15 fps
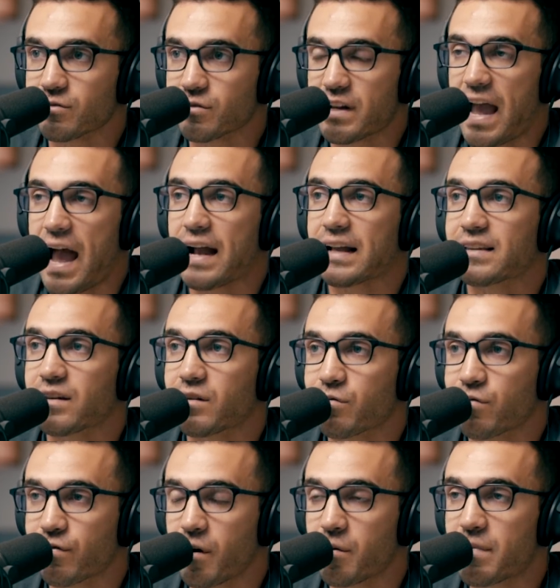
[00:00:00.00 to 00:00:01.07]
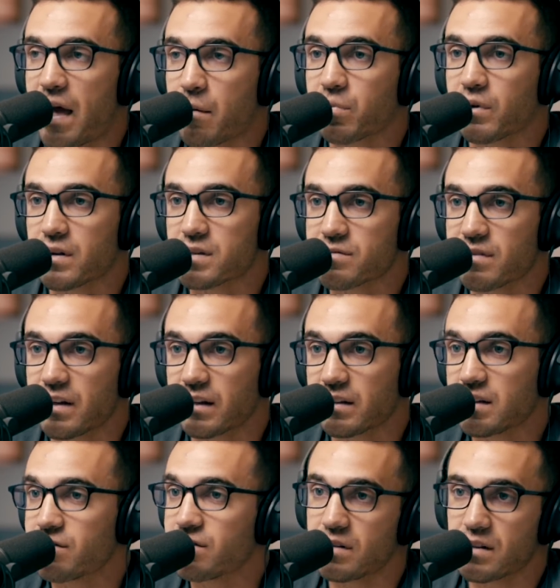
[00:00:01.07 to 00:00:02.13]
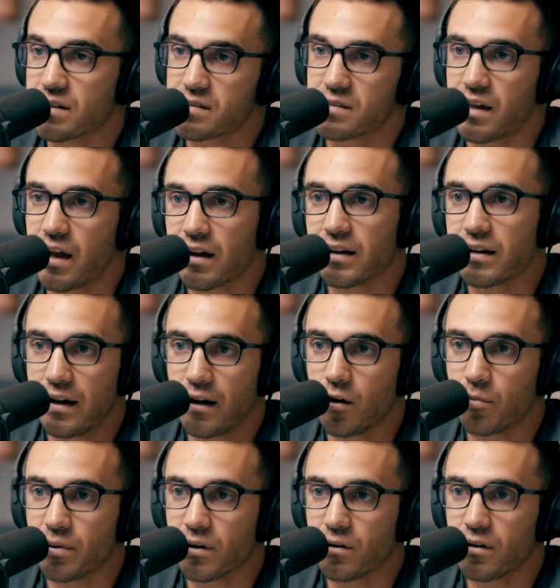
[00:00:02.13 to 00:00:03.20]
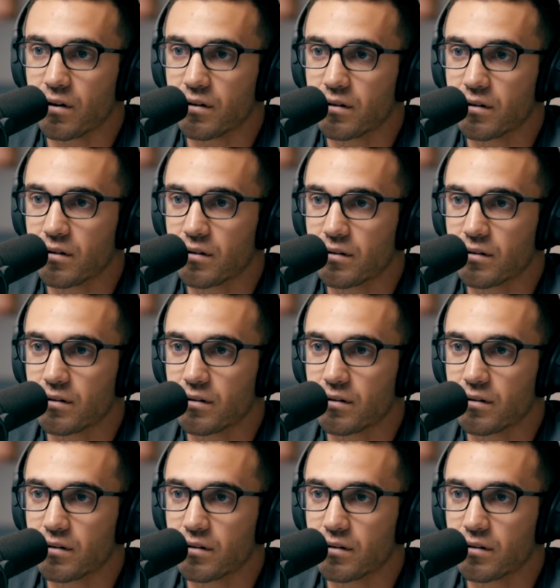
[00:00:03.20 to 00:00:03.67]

reacting from that place of negativity is not going to help at all. Sure,